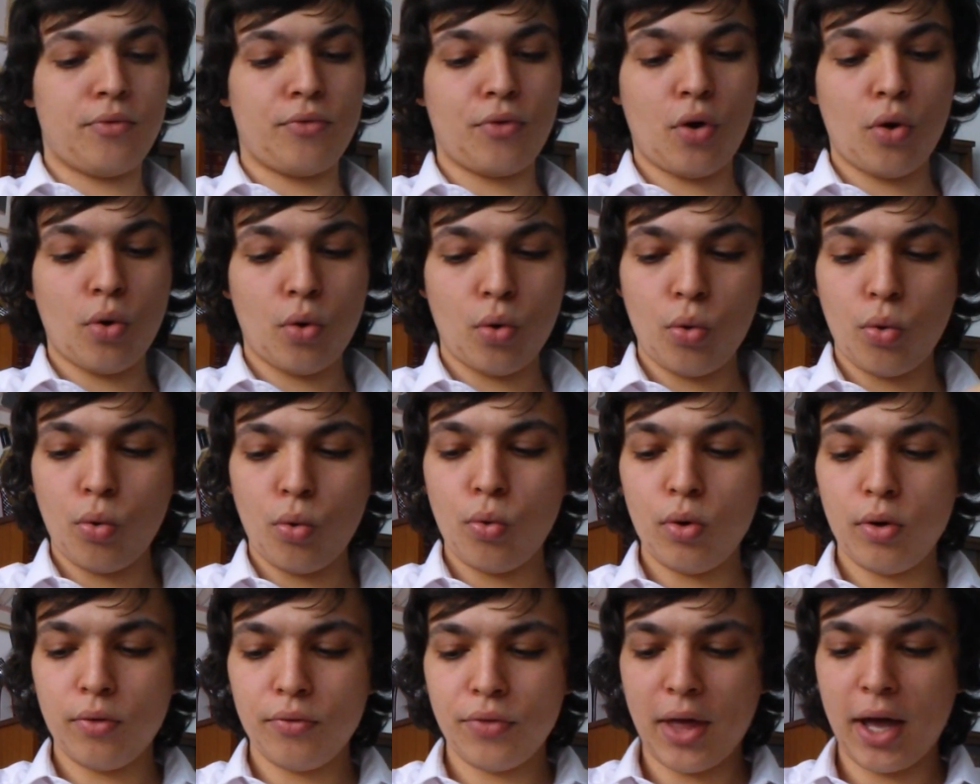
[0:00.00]
with
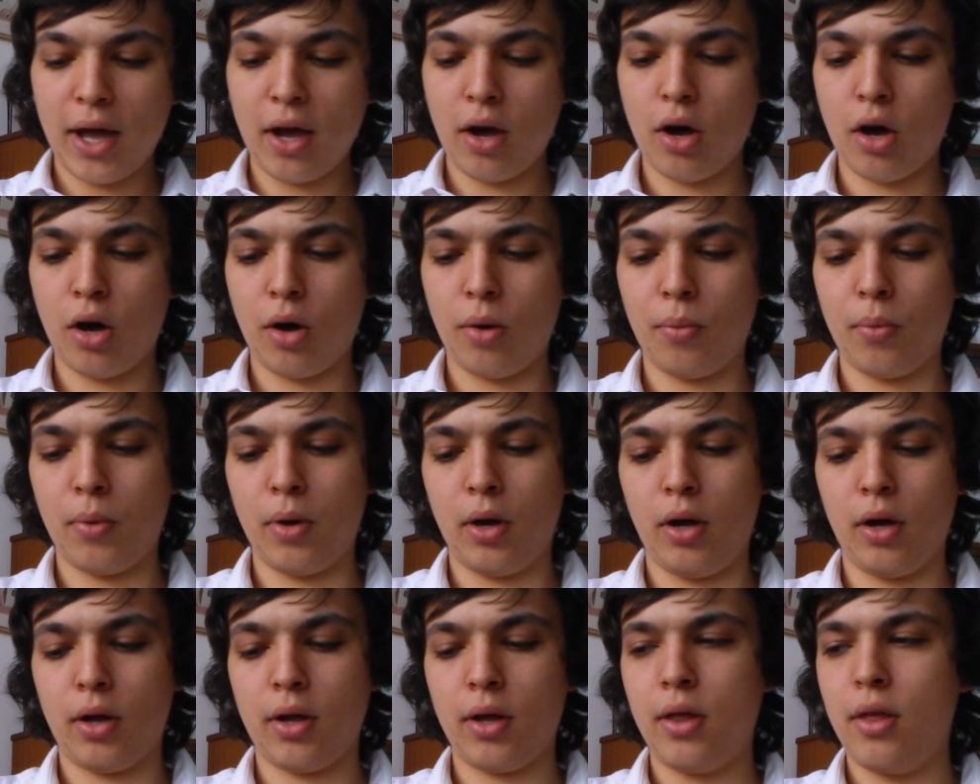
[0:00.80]
all of that
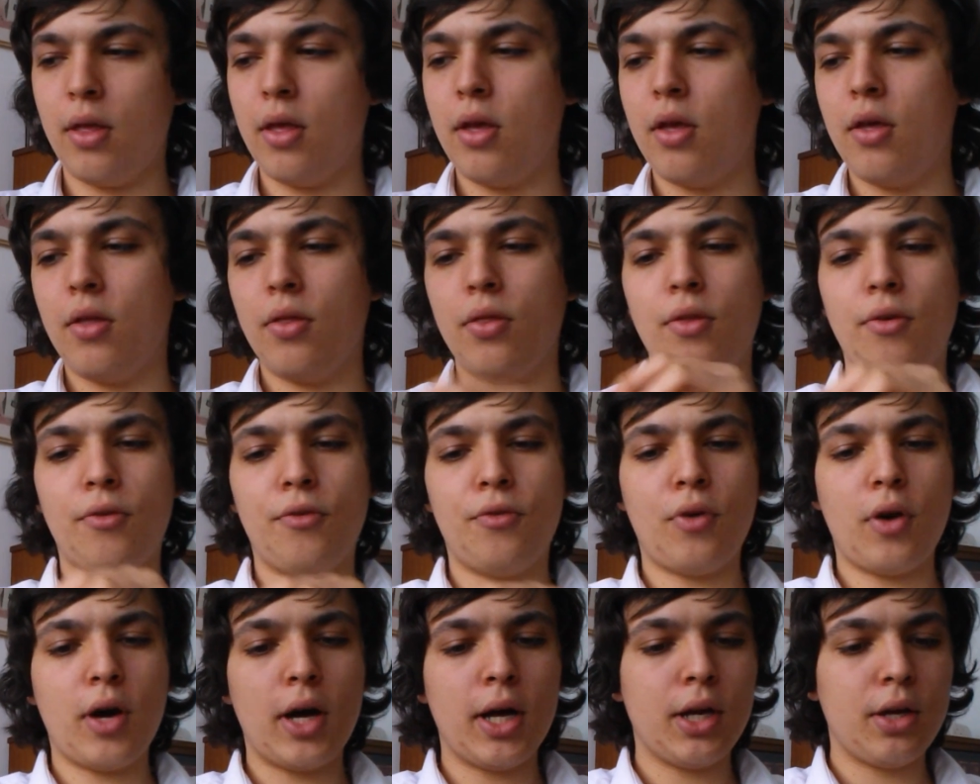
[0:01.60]
artwork. The
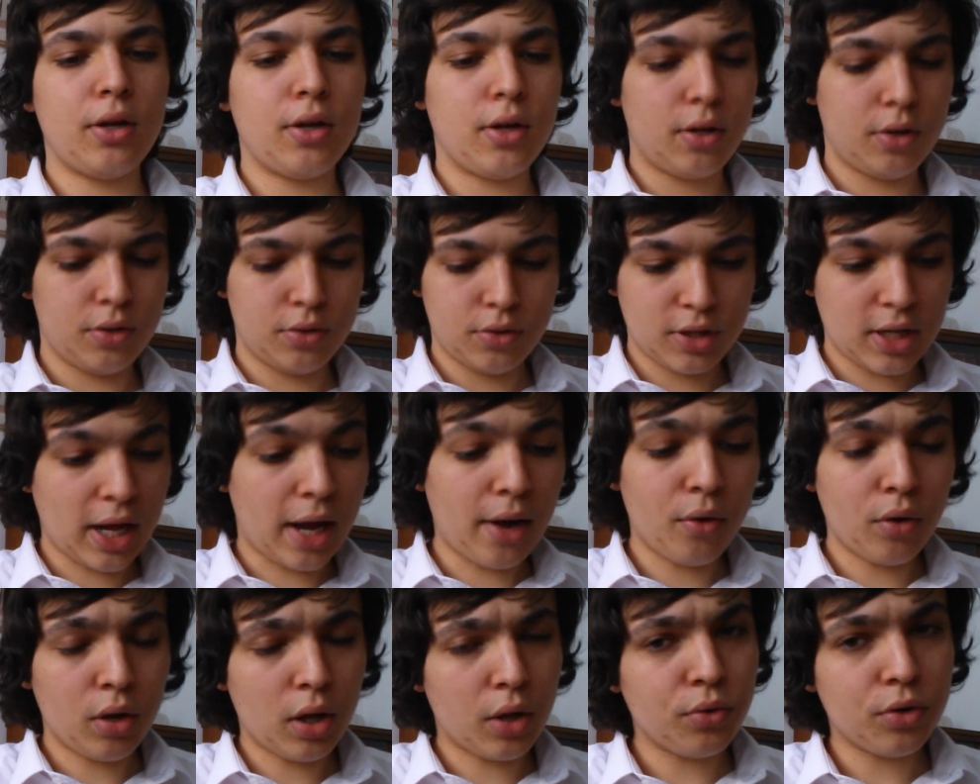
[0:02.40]

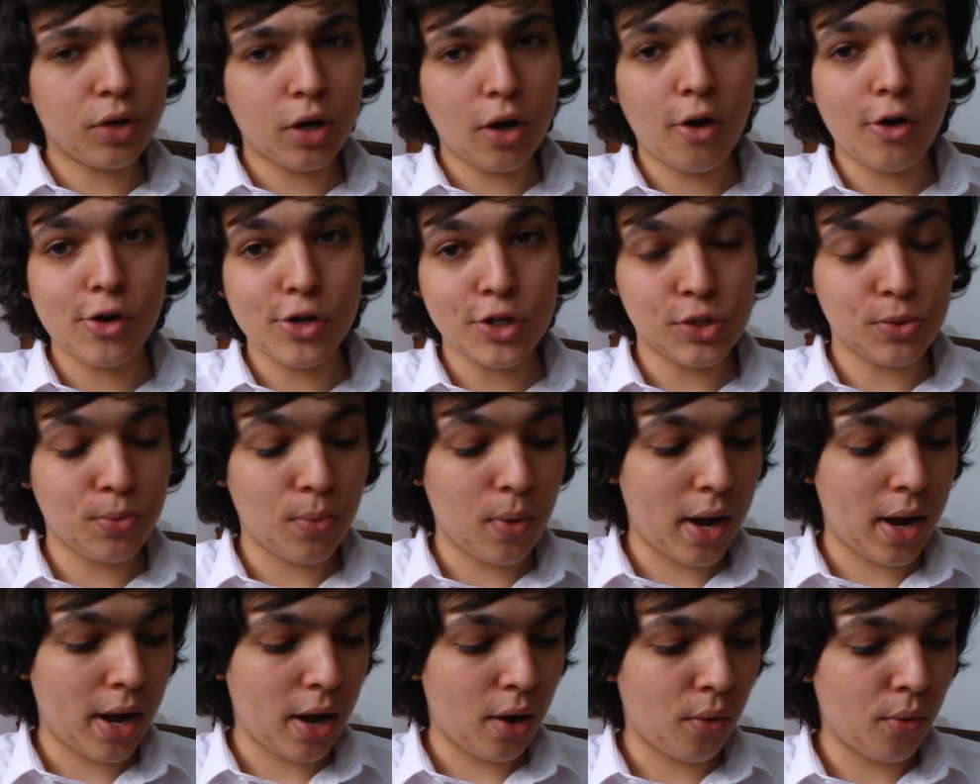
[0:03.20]
download card as
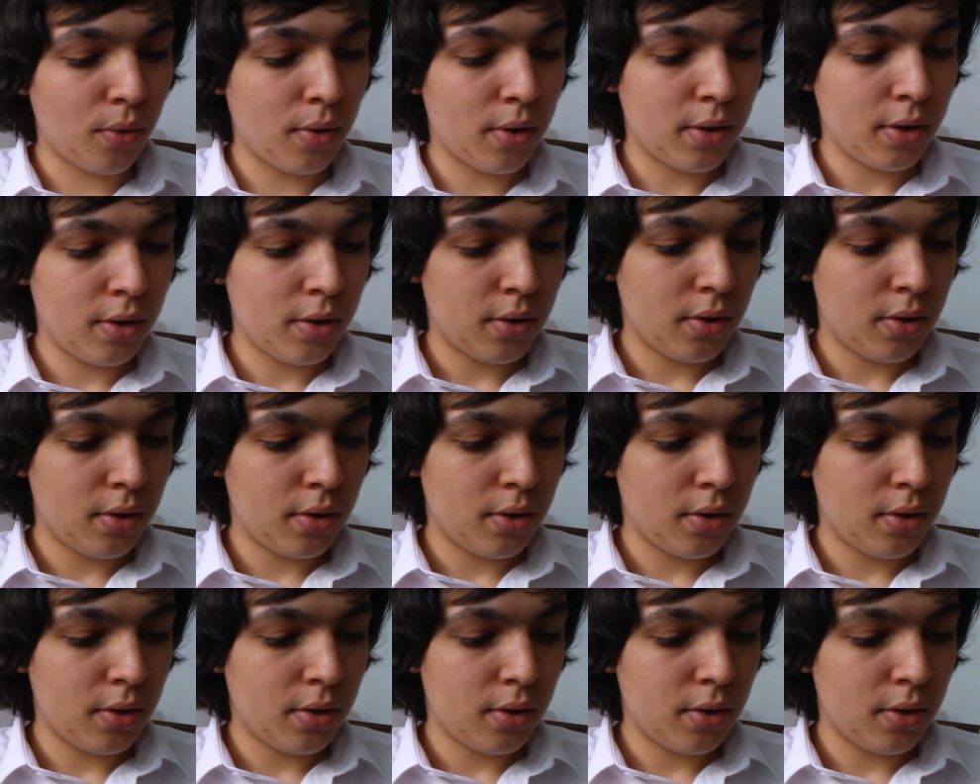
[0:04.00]
well.